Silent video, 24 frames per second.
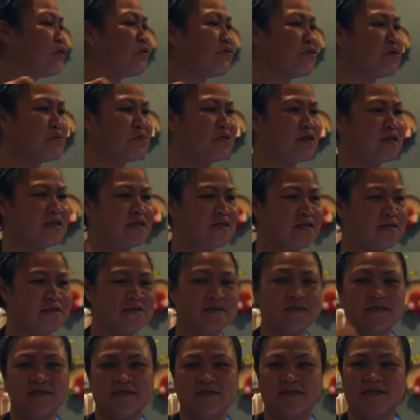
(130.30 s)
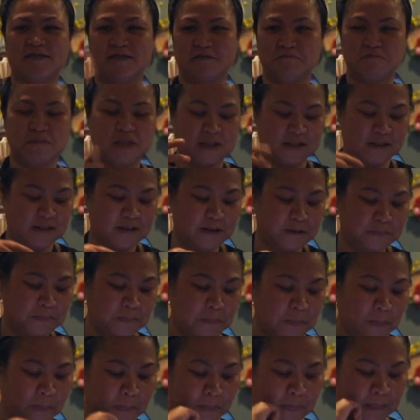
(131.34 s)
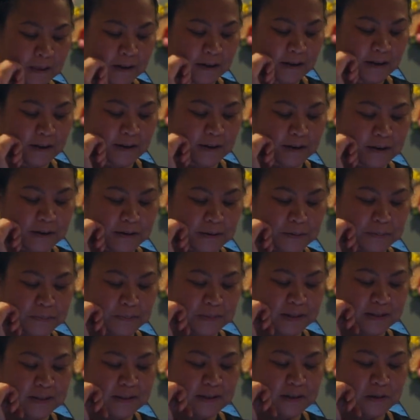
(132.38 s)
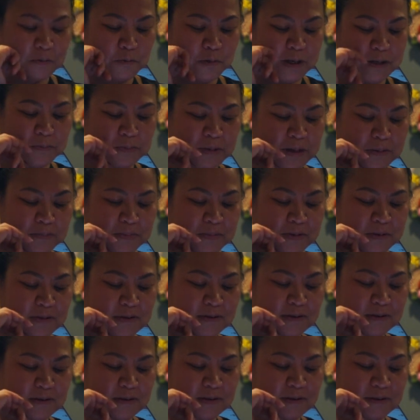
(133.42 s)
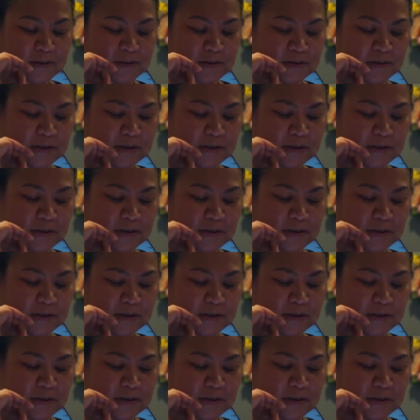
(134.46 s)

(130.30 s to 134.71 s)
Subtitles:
food processor and just mince it. Let's see, white pepper,